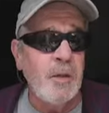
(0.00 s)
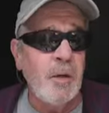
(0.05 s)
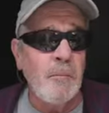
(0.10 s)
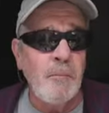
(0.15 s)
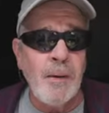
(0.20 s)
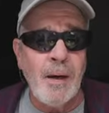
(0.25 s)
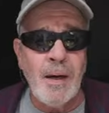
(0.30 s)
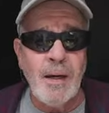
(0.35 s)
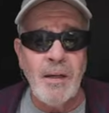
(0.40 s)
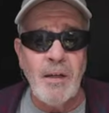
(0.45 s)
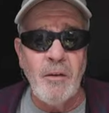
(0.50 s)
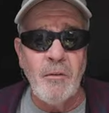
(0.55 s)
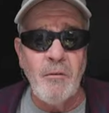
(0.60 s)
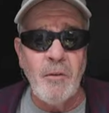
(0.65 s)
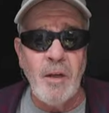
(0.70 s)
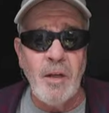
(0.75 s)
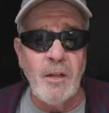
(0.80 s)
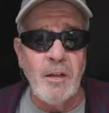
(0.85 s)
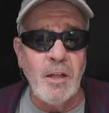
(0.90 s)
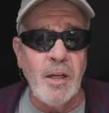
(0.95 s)
combine
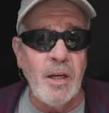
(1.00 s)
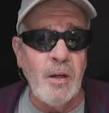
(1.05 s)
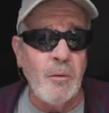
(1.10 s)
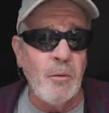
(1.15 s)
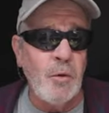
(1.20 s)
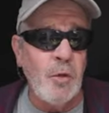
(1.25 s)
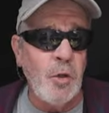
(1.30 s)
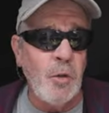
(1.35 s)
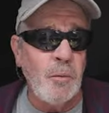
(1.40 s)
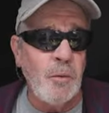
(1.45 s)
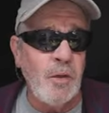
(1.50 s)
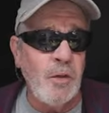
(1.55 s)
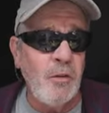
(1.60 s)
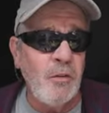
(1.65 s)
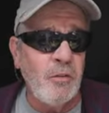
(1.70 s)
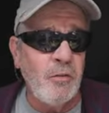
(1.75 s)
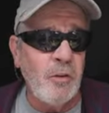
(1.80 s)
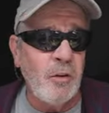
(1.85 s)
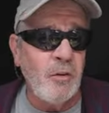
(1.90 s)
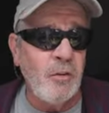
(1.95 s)
in Lightroom and
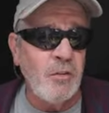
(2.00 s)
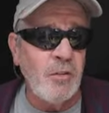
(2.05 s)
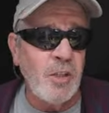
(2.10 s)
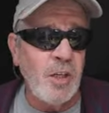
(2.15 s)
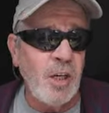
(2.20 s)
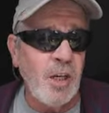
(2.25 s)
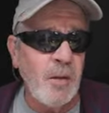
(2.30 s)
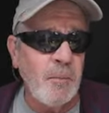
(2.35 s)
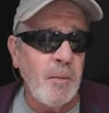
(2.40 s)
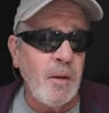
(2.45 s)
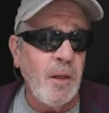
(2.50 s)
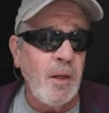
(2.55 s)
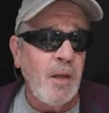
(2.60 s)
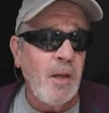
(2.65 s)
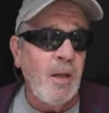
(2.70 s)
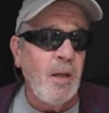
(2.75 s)
use Photoshop.